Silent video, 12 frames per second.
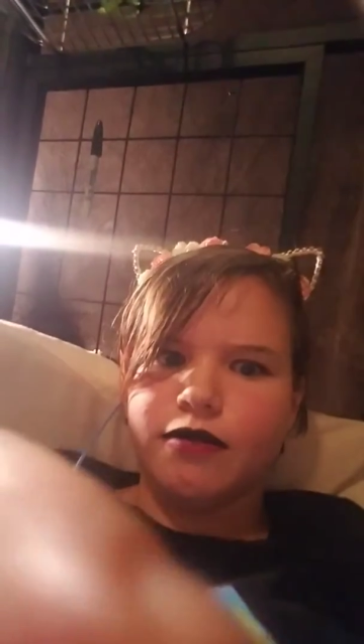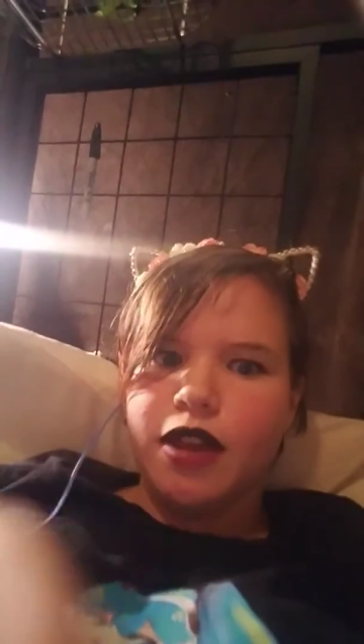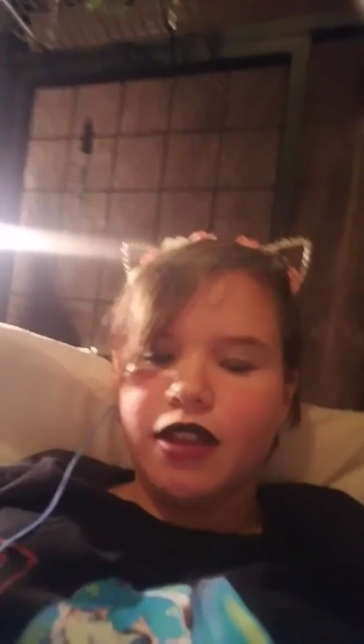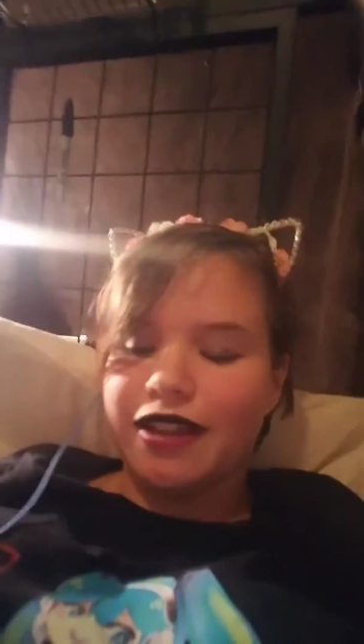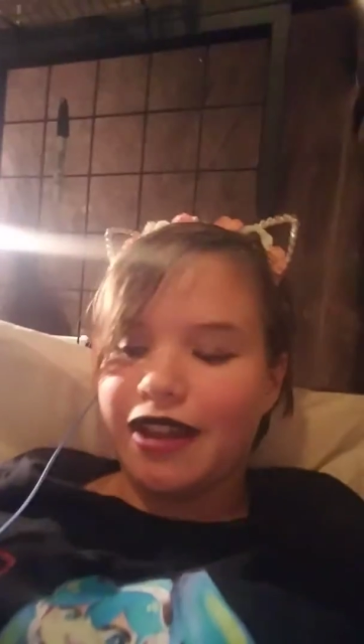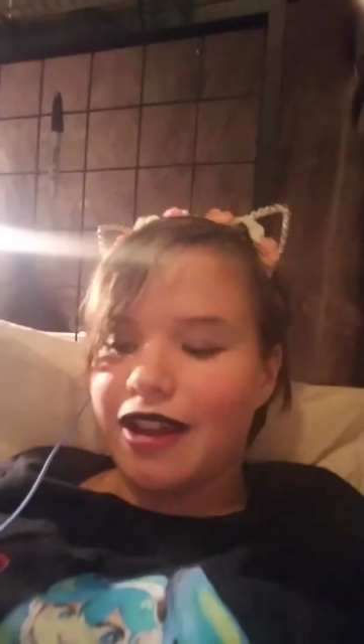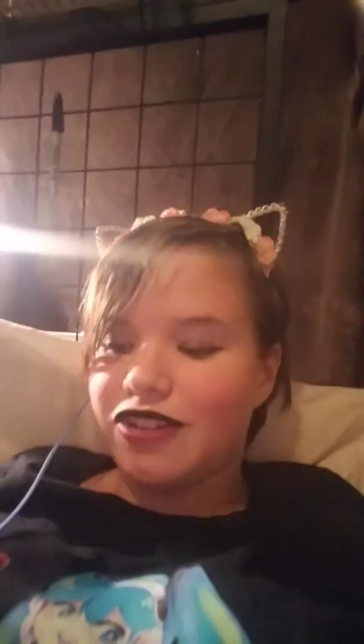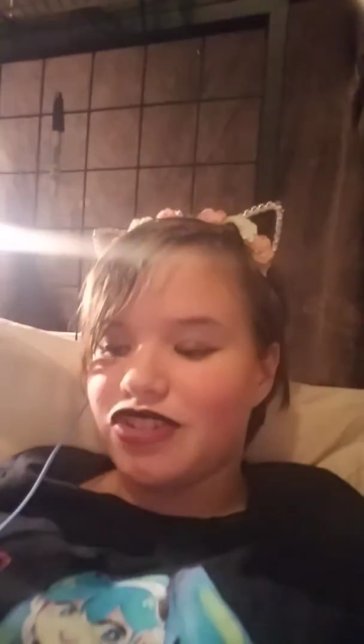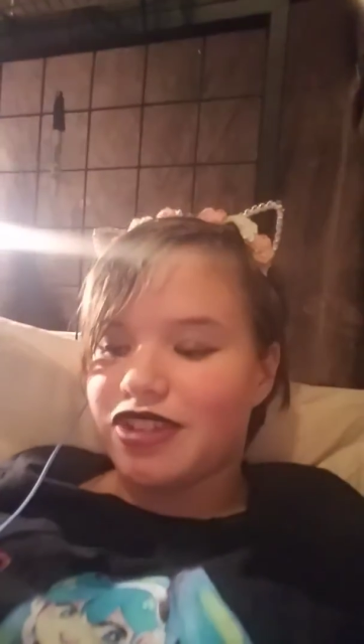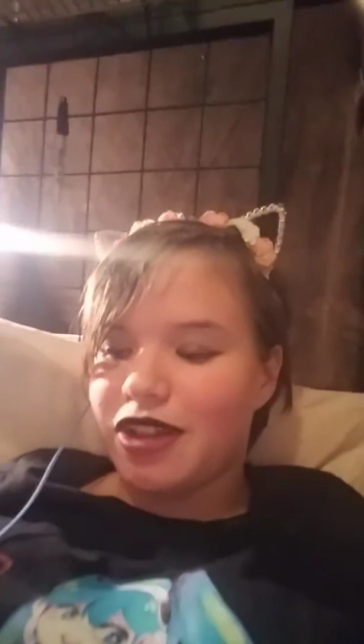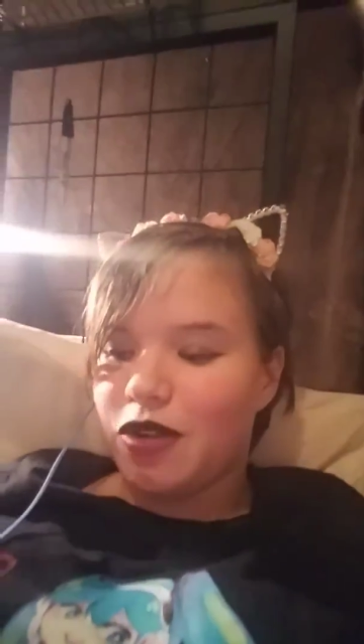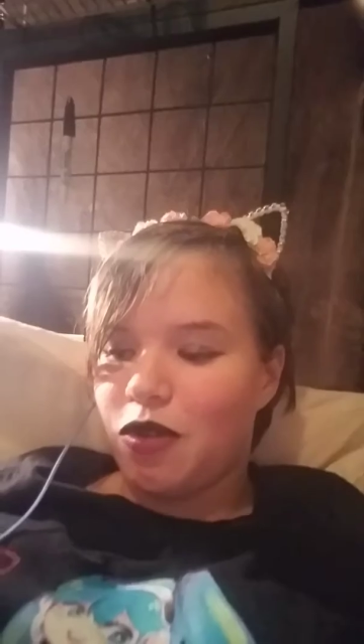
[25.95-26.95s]
Like I just
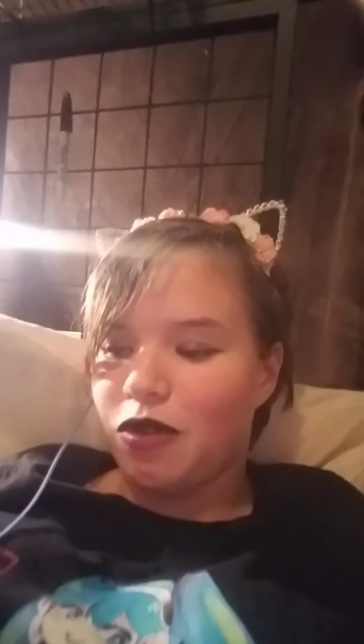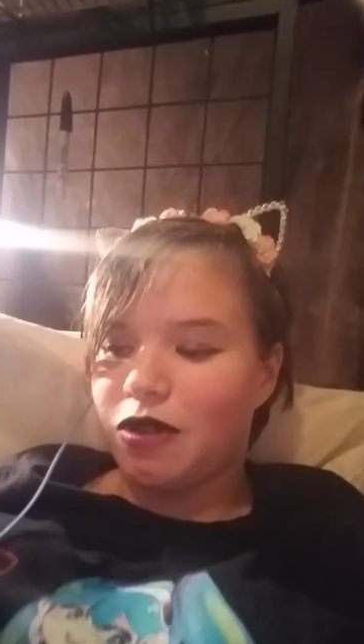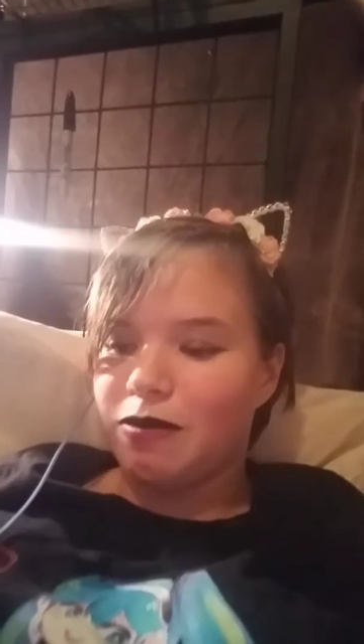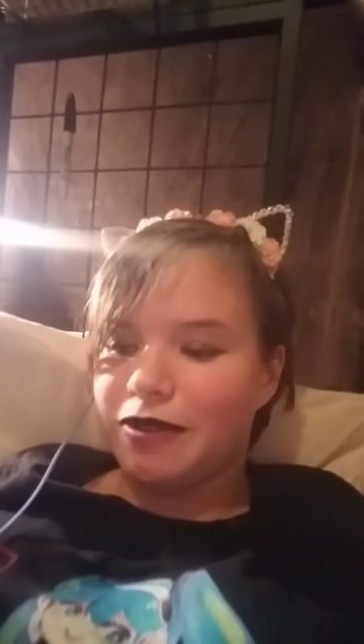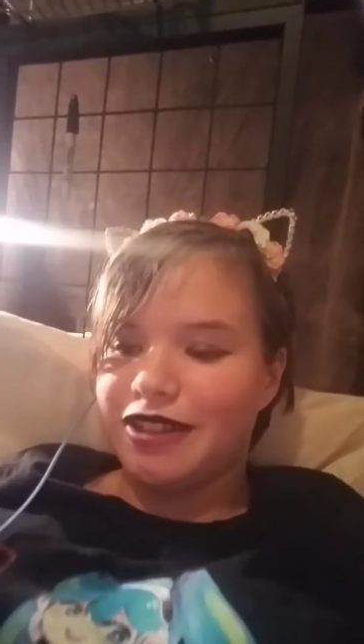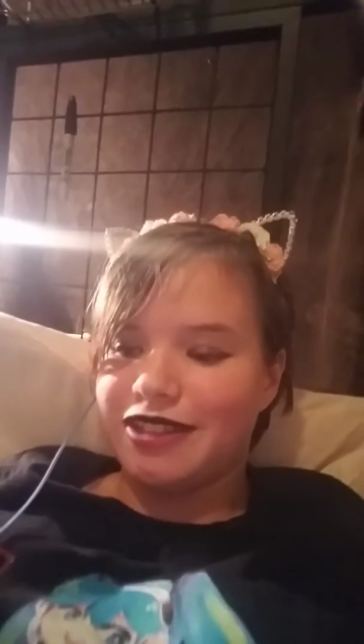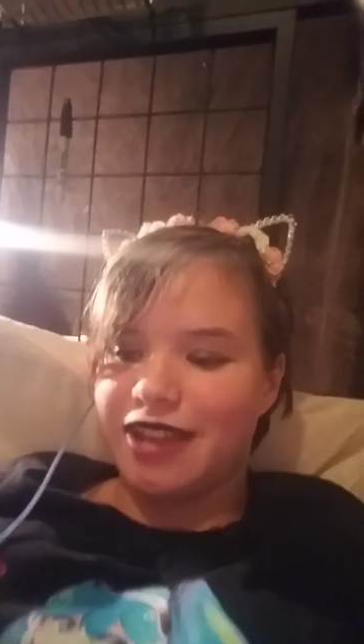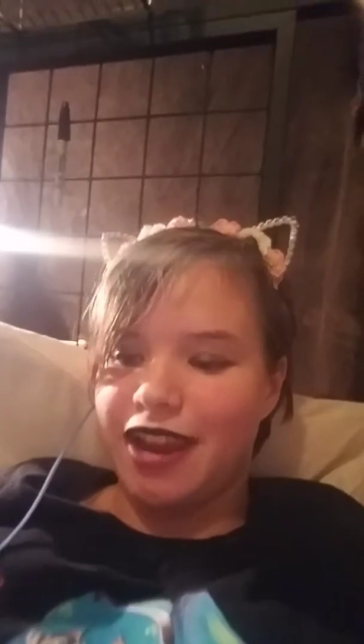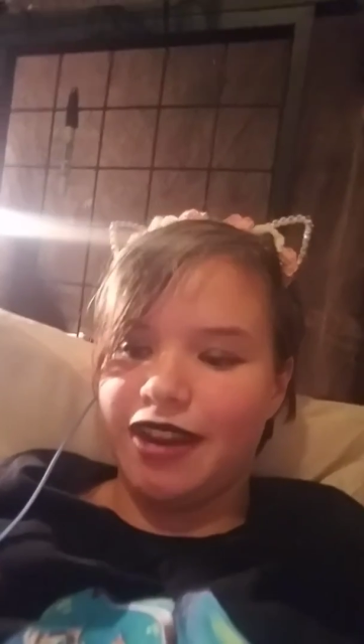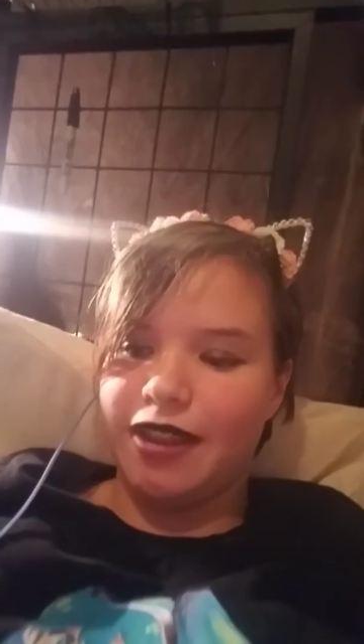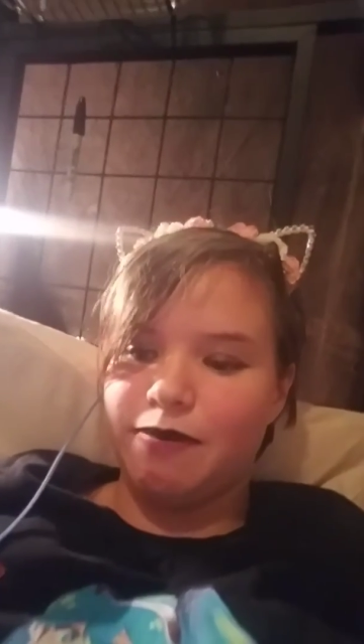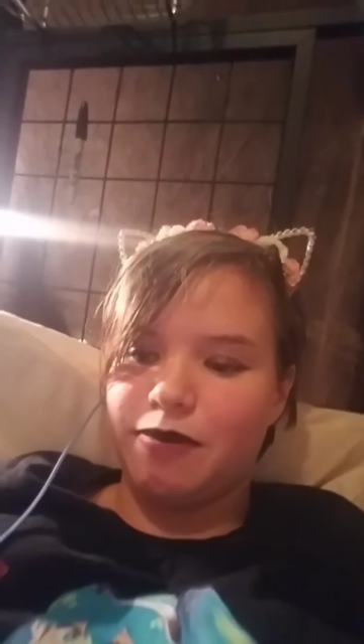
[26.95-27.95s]
get horrible
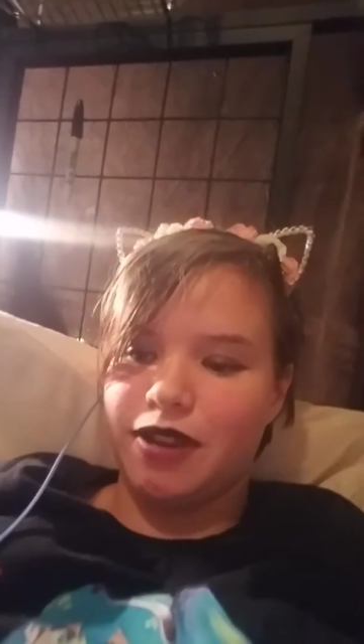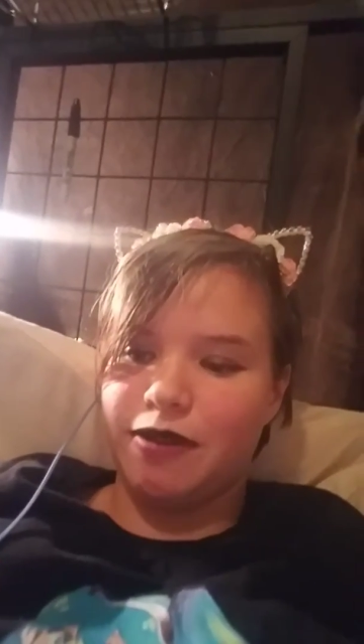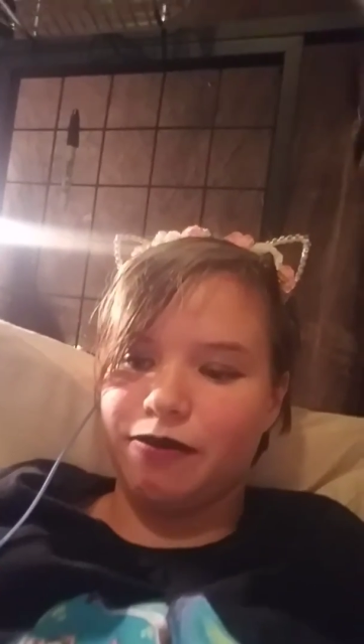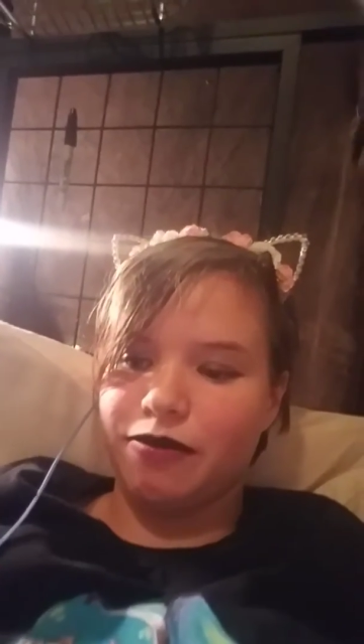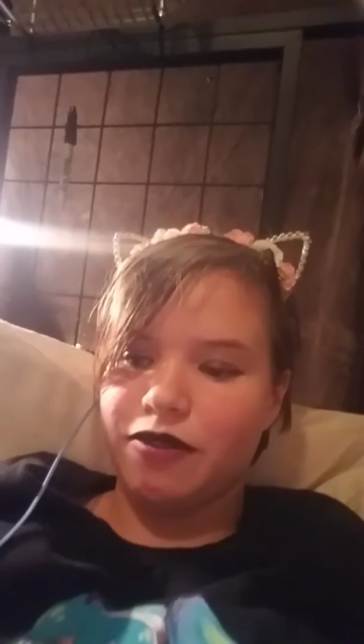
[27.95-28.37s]
anxiety, but